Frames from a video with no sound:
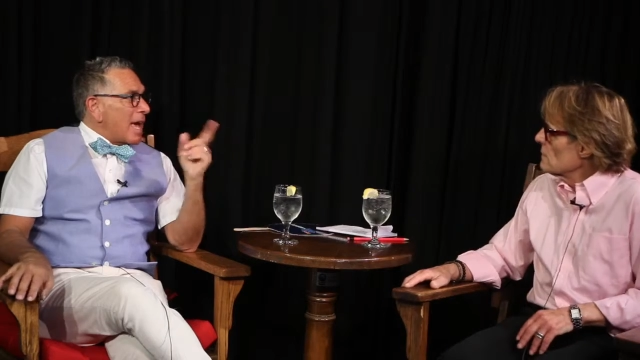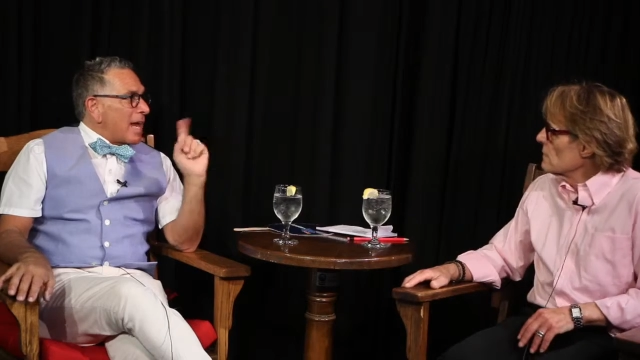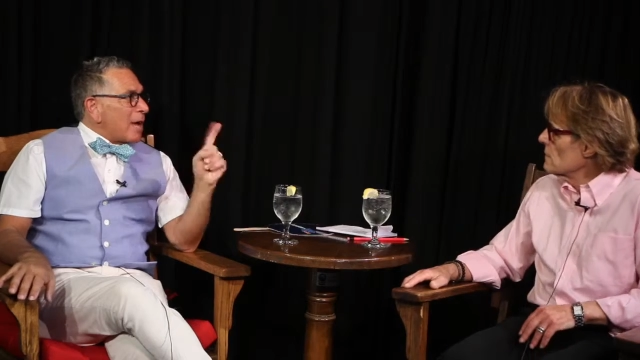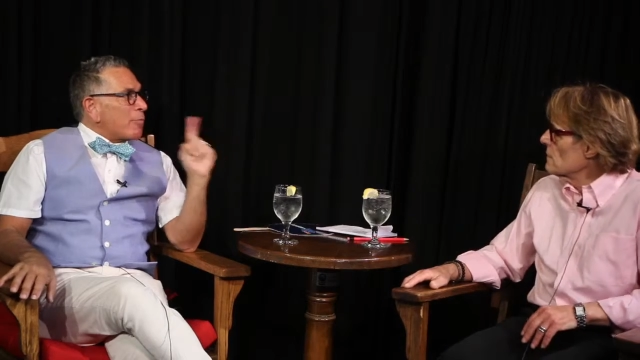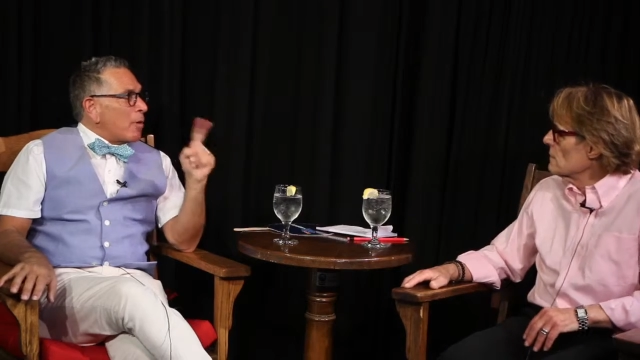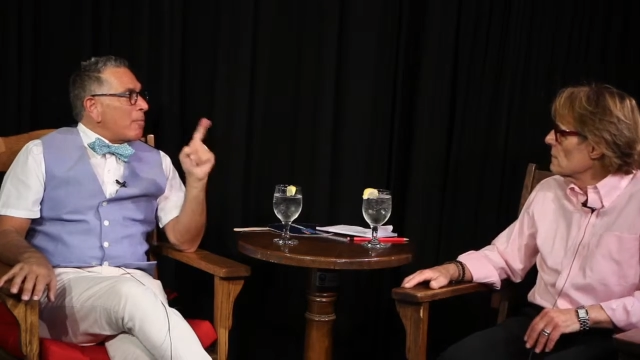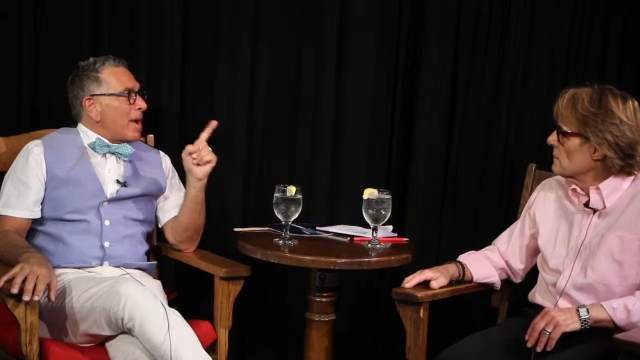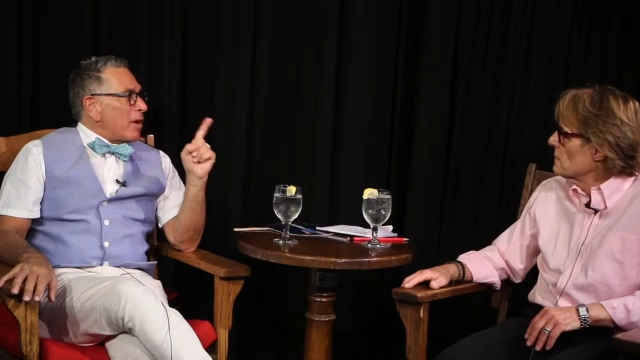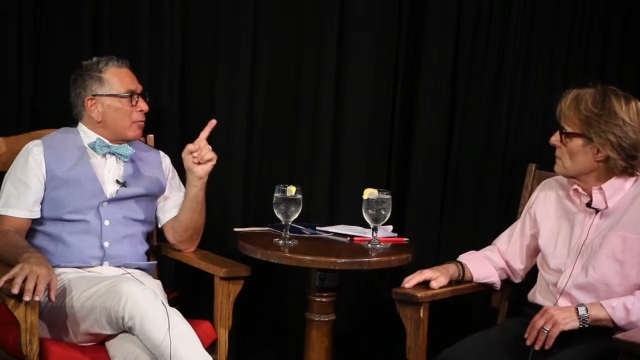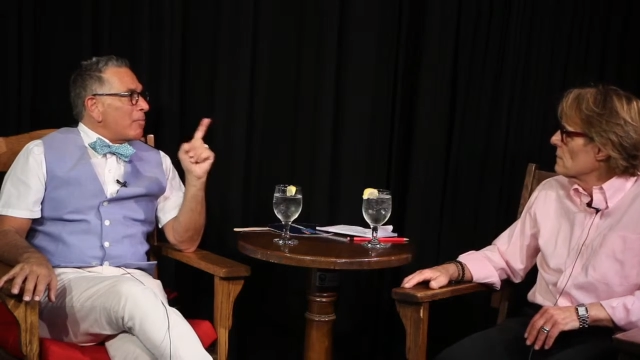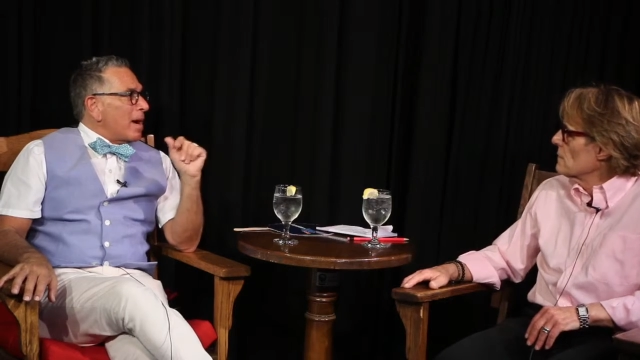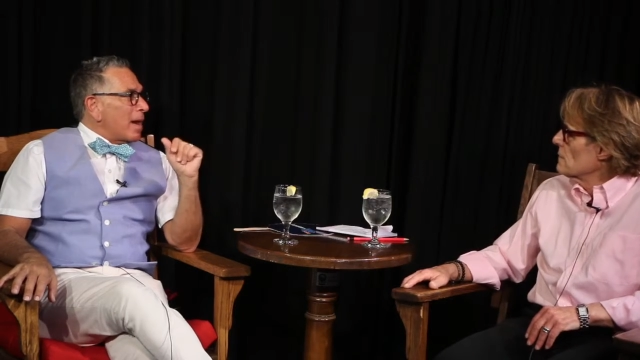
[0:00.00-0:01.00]
Speaker 1: and I wrote my
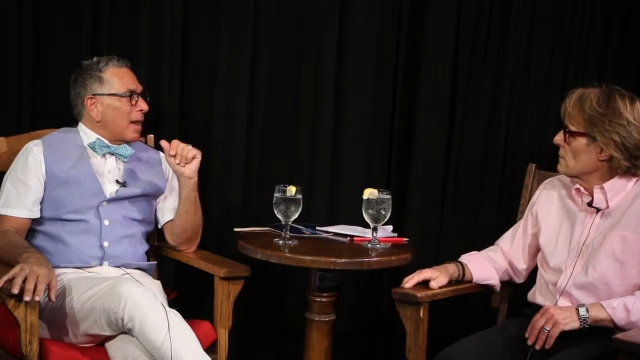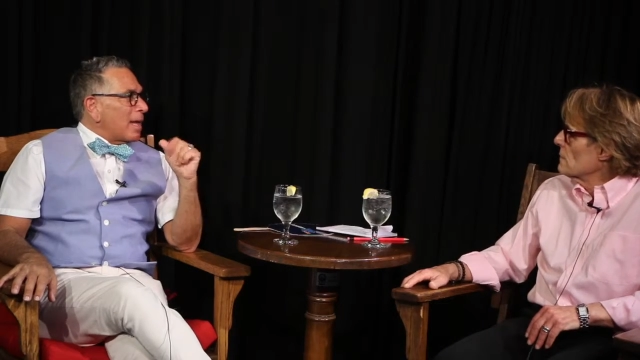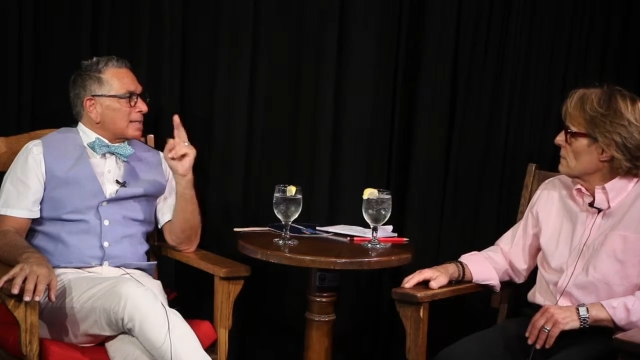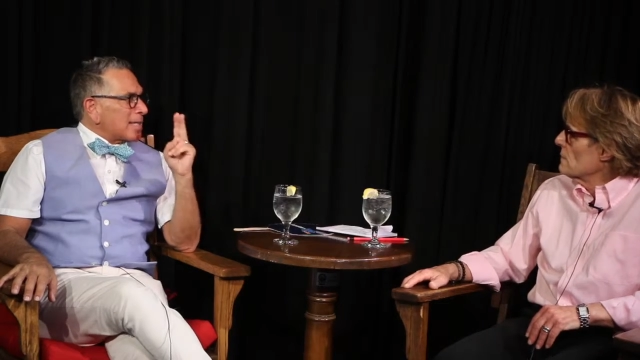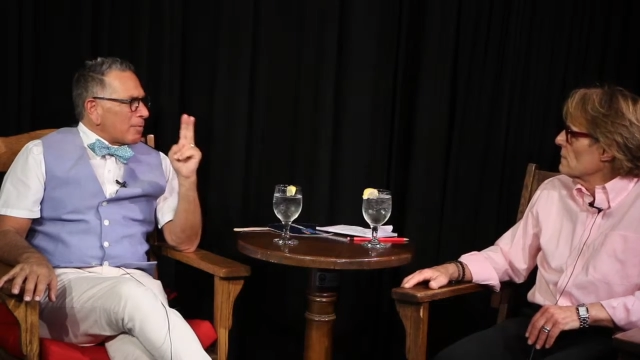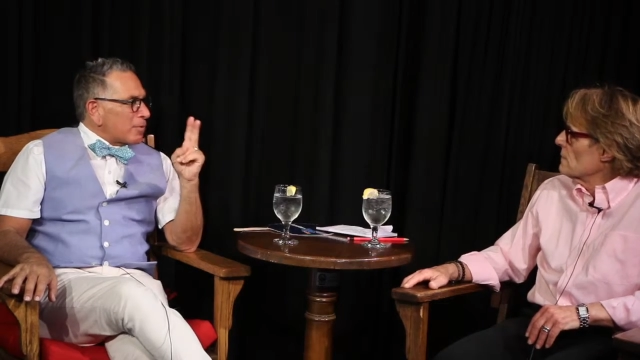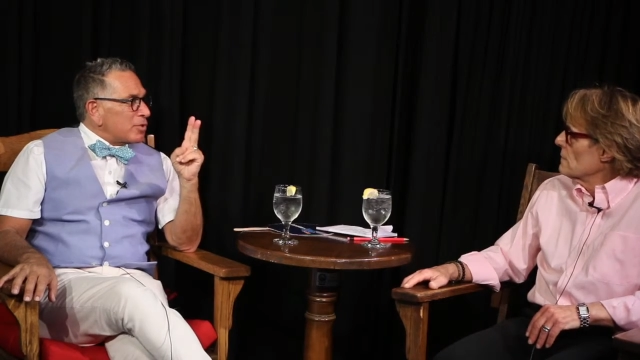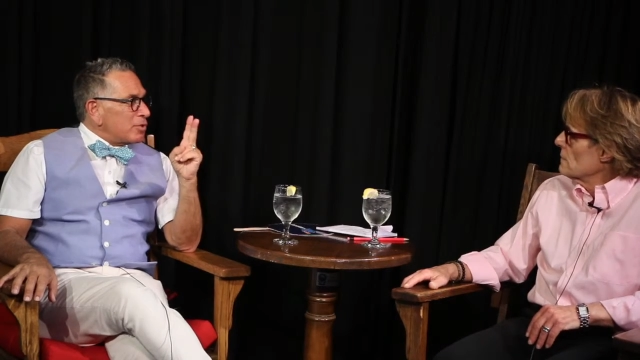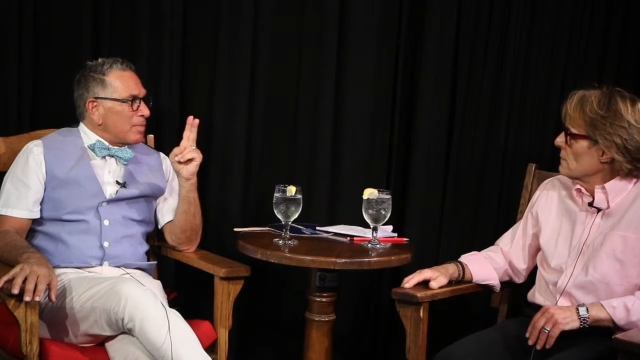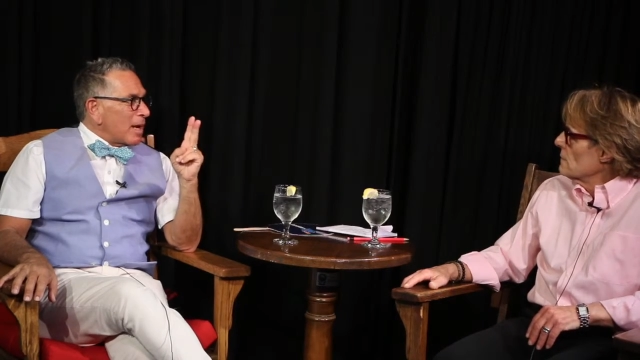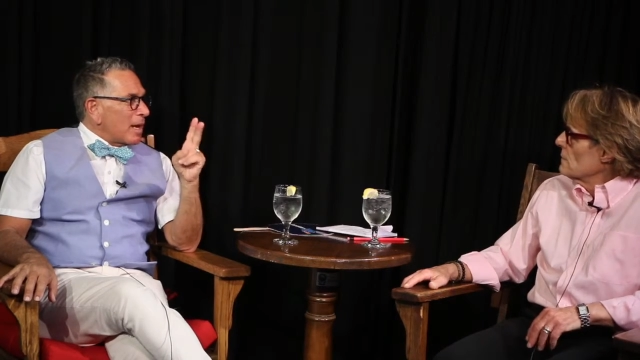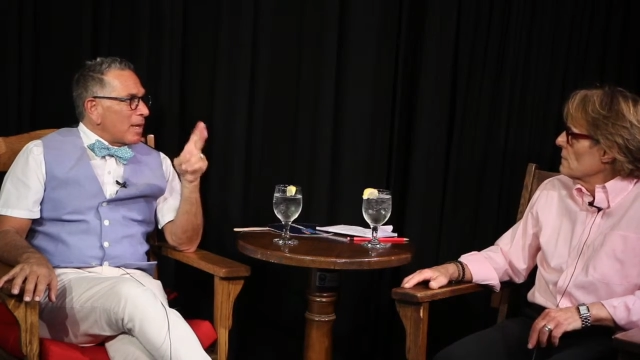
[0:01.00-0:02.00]
own monologues. I wrote two
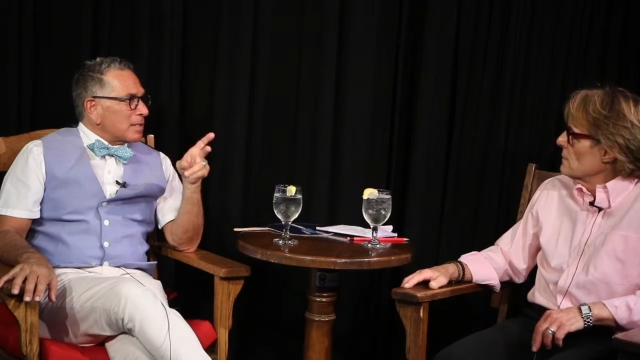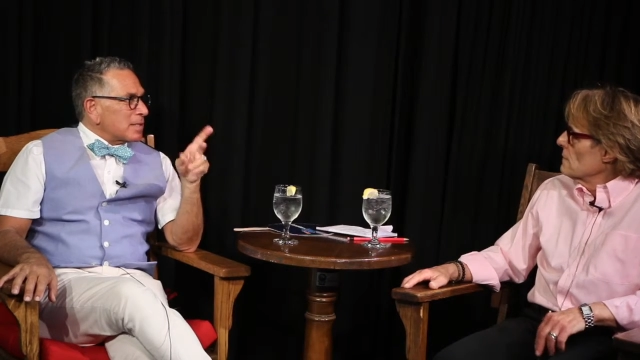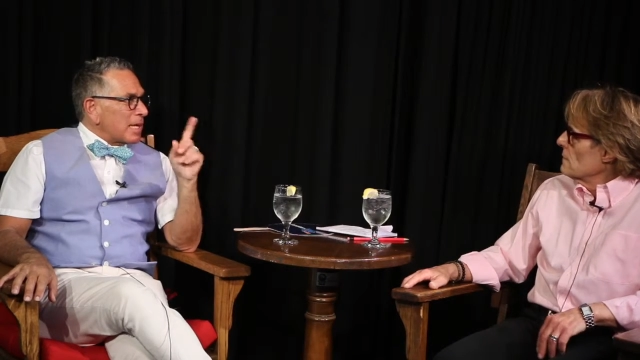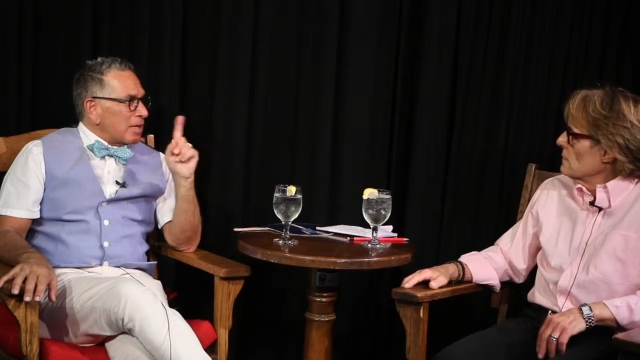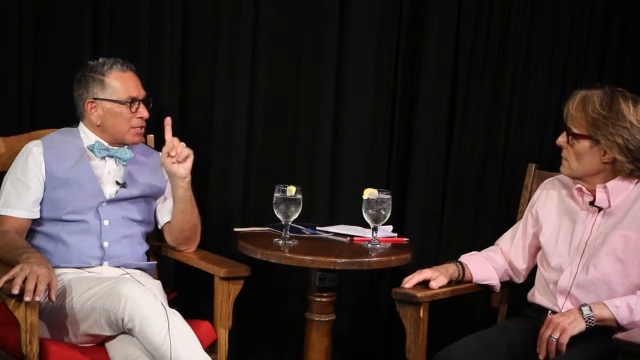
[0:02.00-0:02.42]
monologues and